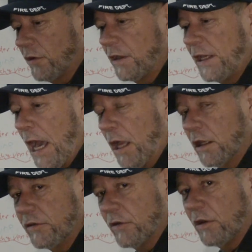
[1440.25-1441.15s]
of the
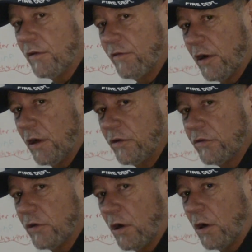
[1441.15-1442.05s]
galleys on the
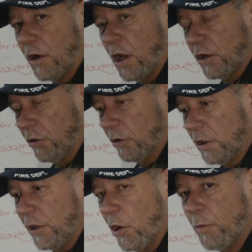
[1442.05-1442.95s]
ferries are not
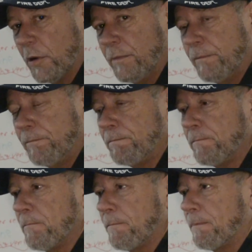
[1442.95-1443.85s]
currently open.
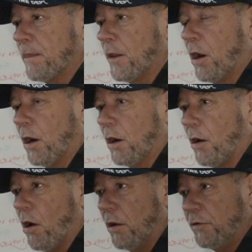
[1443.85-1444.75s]

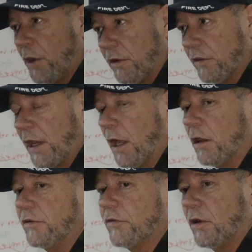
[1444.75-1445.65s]
None of the
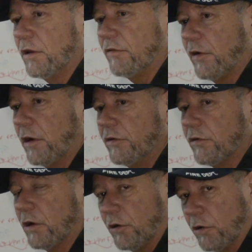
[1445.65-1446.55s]
galleys on the ferries
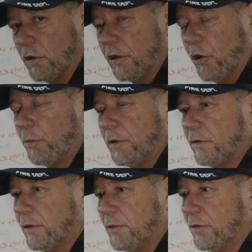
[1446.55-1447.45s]
are currently open.
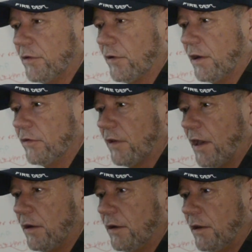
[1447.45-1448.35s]
Let me rephrase
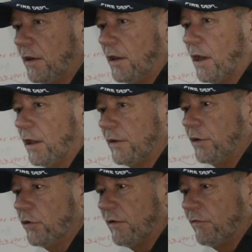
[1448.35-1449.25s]
that. They
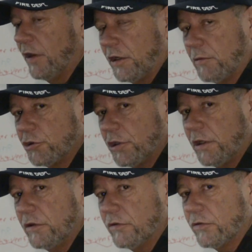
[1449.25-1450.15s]
do have vending
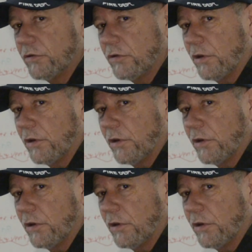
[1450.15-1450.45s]
machines